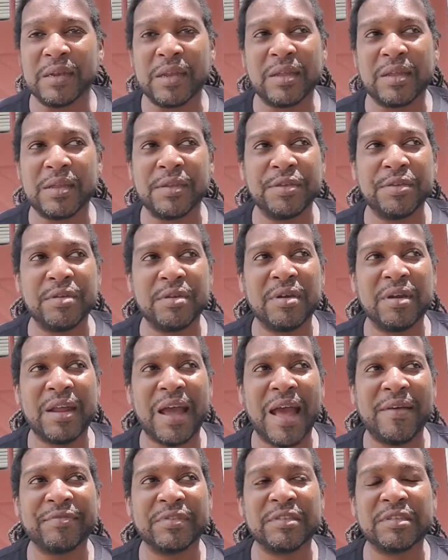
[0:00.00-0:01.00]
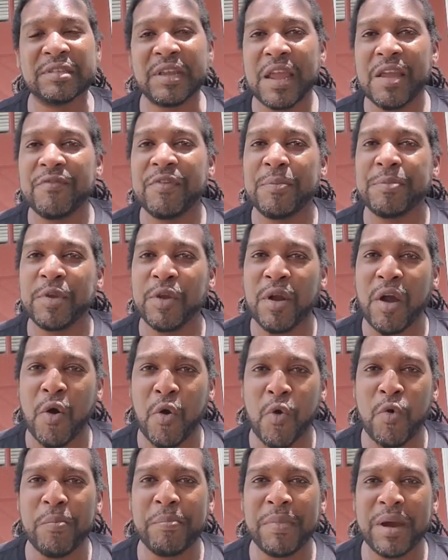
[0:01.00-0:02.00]
You're gonna have to save up your
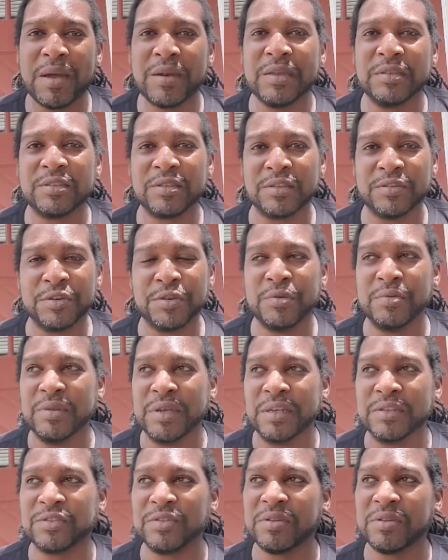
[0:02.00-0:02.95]
own money to do this.